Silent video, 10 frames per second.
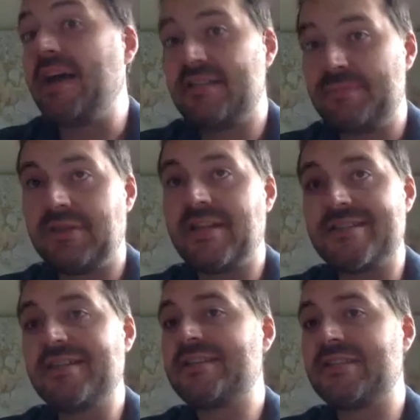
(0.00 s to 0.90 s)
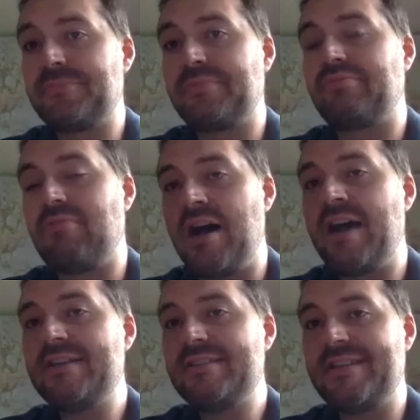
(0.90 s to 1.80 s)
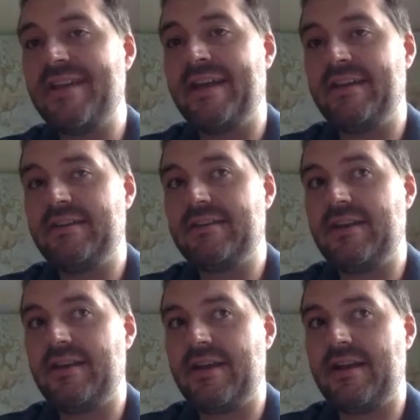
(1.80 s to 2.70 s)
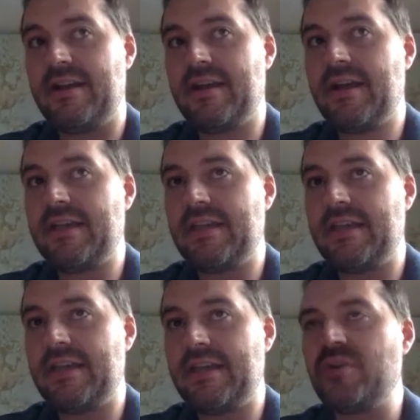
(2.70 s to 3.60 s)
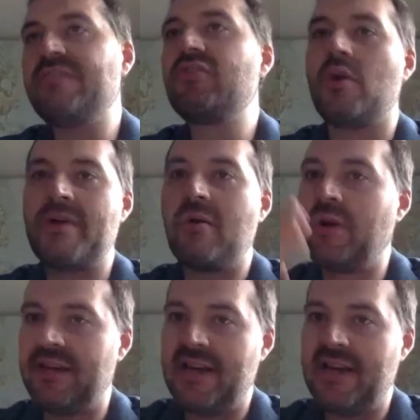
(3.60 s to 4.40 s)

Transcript: pleasantly surprised that, you know, even though I'm not working at